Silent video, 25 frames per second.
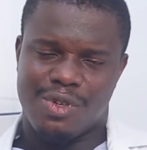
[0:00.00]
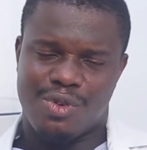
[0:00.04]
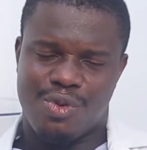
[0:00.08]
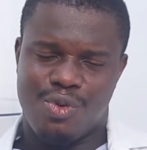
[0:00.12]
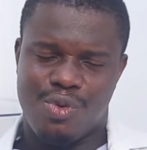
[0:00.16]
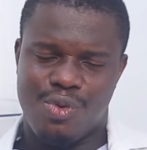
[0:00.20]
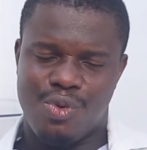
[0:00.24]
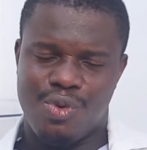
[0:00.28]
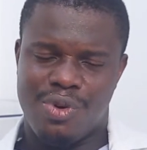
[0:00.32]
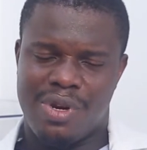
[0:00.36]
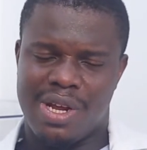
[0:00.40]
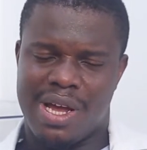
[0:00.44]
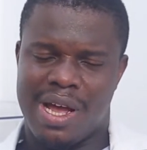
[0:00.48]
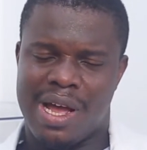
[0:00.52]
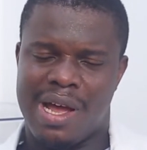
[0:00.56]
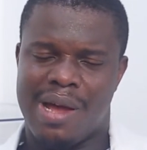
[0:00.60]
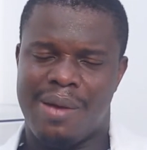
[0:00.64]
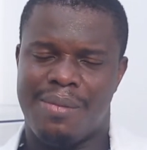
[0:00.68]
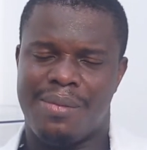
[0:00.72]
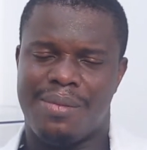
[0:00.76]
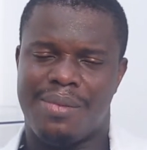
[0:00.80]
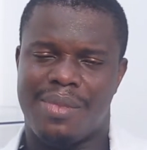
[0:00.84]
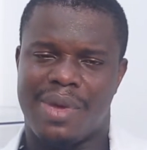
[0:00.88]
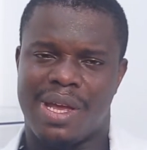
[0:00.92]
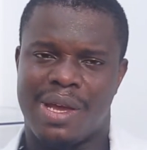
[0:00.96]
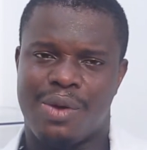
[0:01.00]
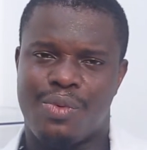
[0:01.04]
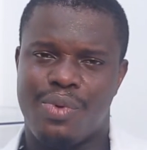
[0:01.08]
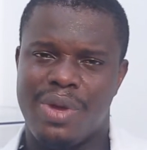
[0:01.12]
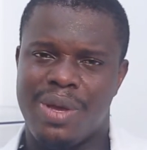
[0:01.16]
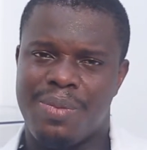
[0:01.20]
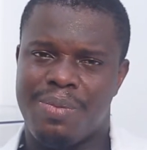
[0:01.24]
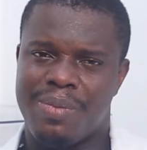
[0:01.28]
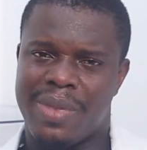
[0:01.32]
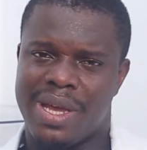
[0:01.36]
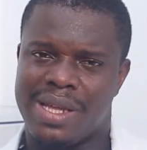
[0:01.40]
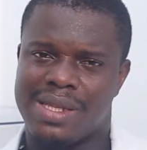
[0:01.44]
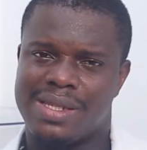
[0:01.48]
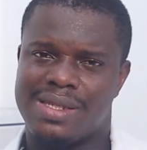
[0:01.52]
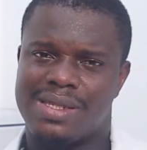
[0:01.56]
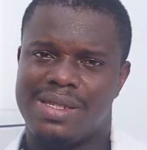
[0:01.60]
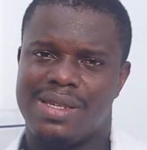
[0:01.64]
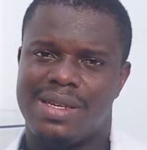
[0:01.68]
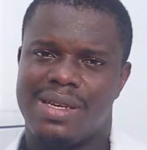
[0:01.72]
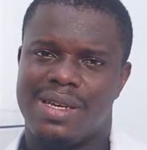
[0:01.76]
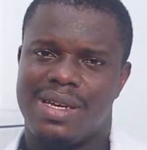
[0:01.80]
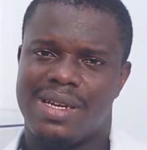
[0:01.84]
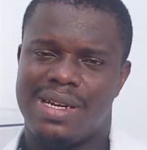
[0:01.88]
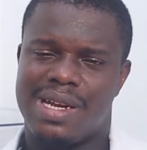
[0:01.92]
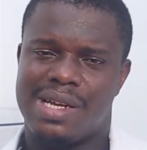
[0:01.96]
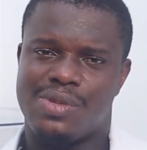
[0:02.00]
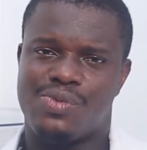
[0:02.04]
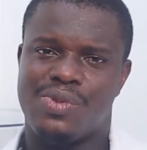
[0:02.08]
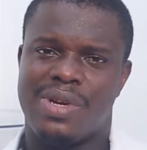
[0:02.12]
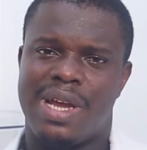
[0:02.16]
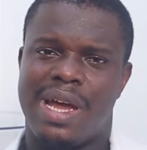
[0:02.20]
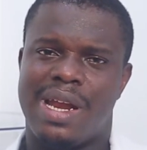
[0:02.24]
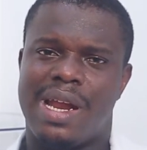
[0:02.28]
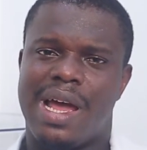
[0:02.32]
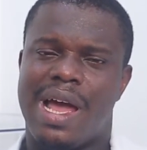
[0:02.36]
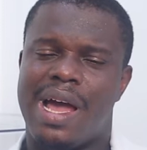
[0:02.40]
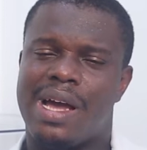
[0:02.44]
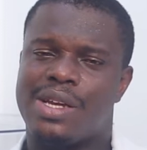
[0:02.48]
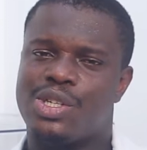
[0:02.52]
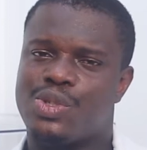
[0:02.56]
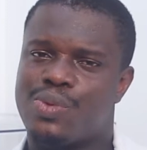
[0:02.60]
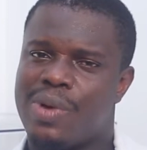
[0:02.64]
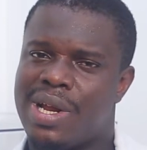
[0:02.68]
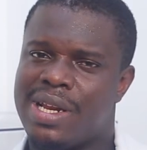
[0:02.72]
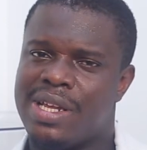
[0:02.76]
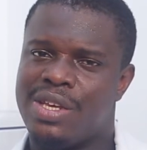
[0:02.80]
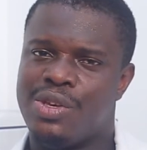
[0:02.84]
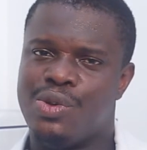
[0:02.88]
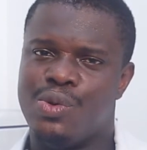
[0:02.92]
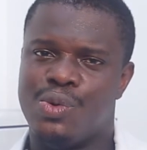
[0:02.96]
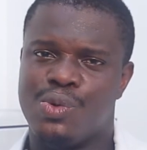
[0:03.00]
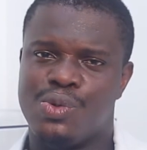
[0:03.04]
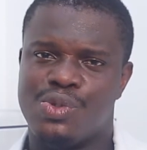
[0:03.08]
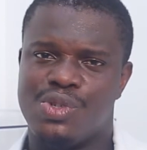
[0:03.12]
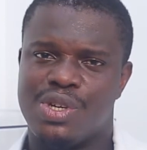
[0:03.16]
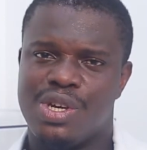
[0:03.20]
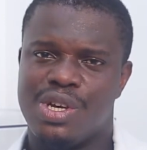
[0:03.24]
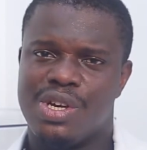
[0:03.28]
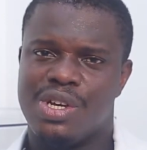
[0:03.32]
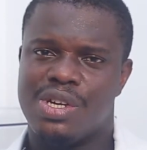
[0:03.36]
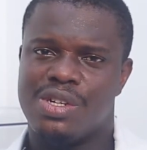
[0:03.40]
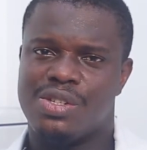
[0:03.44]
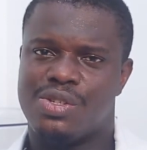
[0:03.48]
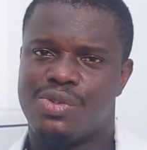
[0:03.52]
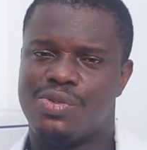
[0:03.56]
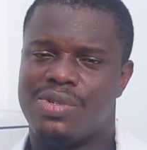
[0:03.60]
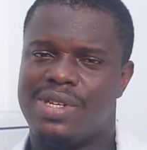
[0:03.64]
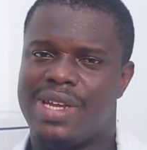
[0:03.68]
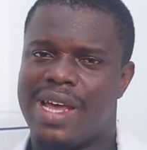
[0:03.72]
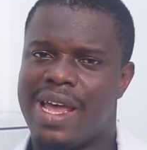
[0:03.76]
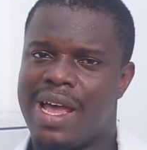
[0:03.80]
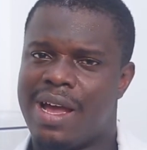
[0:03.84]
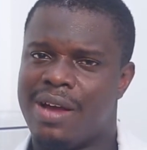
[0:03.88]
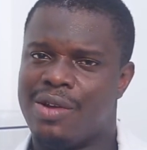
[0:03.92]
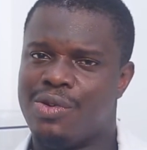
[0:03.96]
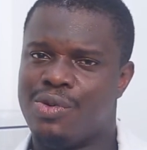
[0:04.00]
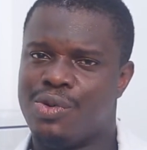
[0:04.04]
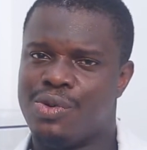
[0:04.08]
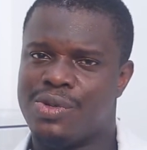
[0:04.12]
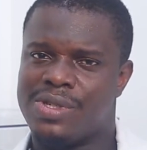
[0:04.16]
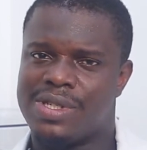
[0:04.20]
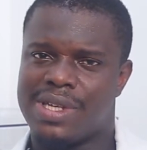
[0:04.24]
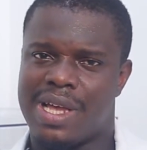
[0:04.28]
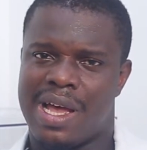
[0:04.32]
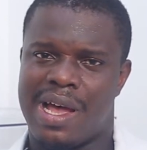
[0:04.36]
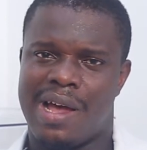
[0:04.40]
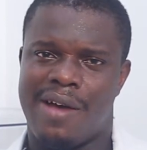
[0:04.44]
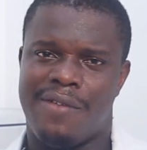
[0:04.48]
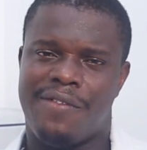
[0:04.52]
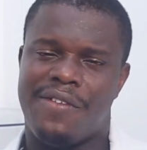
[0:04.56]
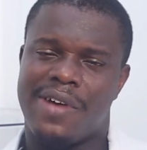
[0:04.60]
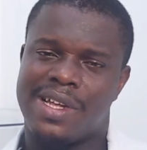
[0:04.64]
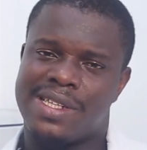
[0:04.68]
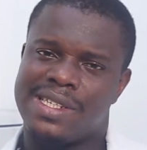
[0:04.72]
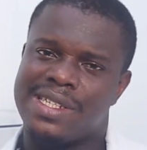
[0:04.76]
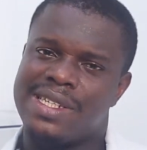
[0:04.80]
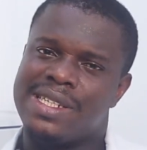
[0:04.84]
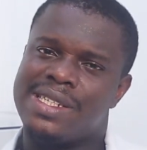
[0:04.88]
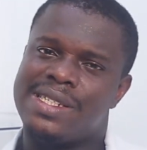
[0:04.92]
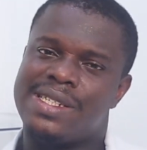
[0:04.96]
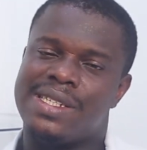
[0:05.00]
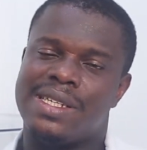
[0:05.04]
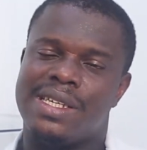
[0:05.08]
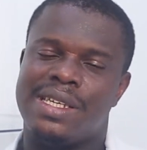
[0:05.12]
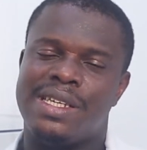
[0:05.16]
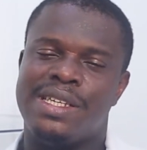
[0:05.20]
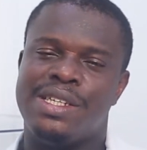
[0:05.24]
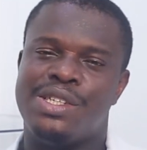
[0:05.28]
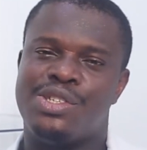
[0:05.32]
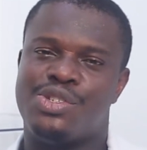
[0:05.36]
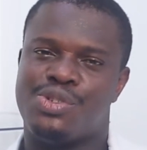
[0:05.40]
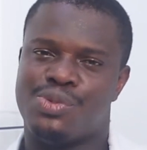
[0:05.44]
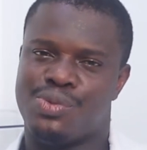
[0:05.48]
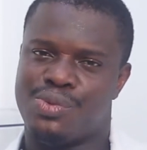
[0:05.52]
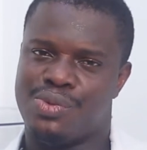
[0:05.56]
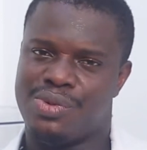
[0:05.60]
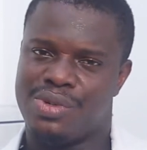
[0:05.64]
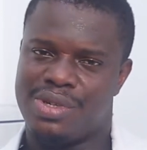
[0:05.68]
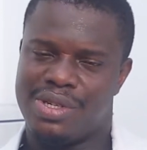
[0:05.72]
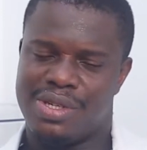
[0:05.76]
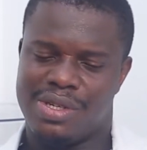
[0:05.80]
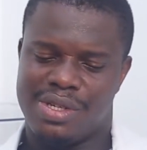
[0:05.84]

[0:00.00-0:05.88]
good equipment that we can actually use to diagnose our fertility issue.